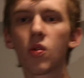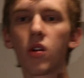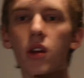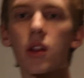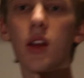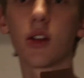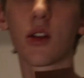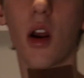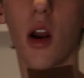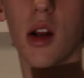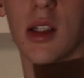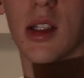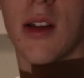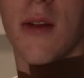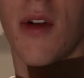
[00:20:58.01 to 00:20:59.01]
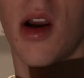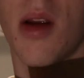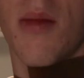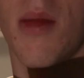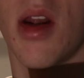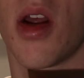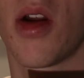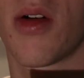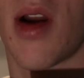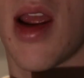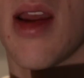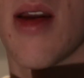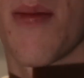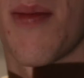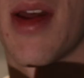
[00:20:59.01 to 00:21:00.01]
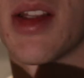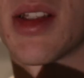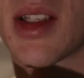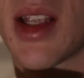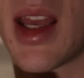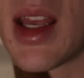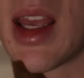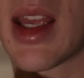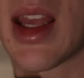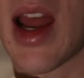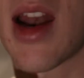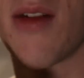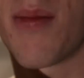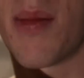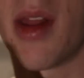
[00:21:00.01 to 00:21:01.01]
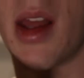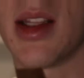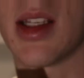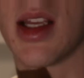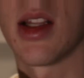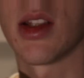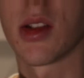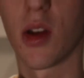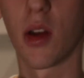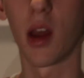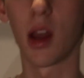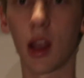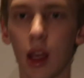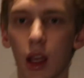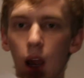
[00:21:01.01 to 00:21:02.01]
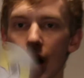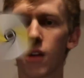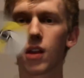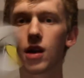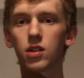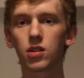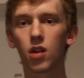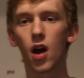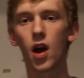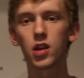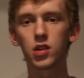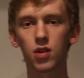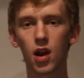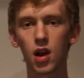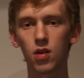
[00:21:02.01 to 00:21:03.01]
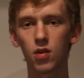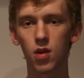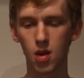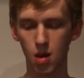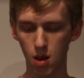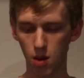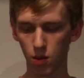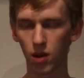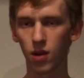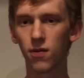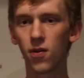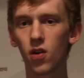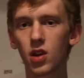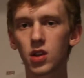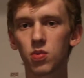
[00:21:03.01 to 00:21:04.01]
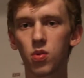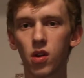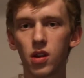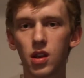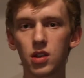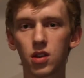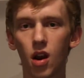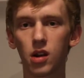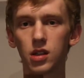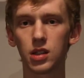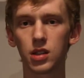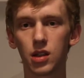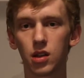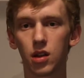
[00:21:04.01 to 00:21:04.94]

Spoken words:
point on these cards is the very middle, right? But it's like, it kind of blends in, so like, it kind of gets lost, right? Where the focus point on these cards is the